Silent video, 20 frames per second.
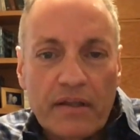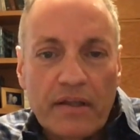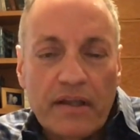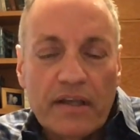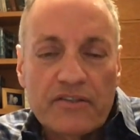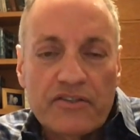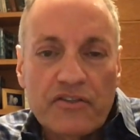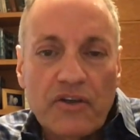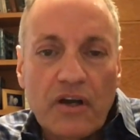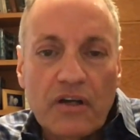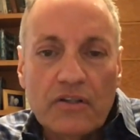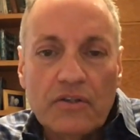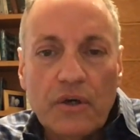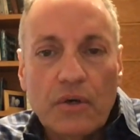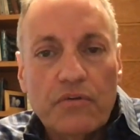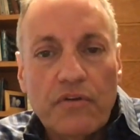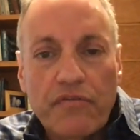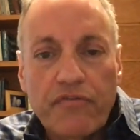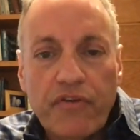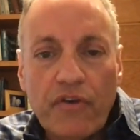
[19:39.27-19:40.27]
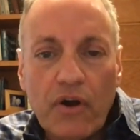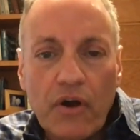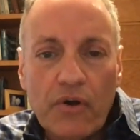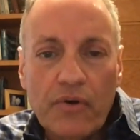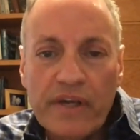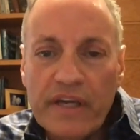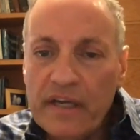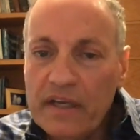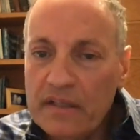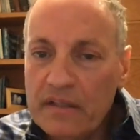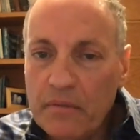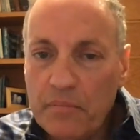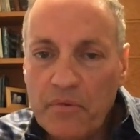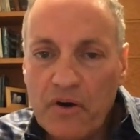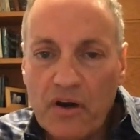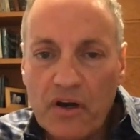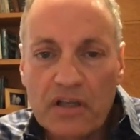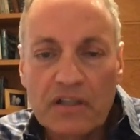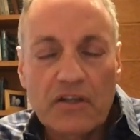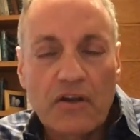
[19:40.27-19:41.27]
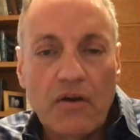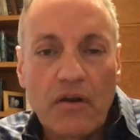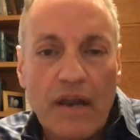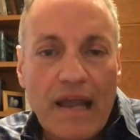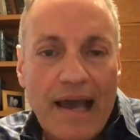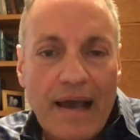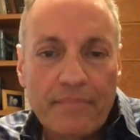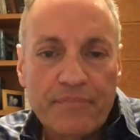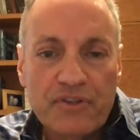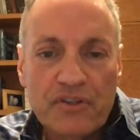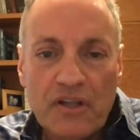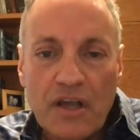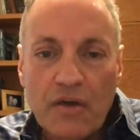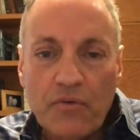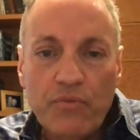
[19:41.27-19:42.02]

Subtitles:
started overflowing and the market collapsed,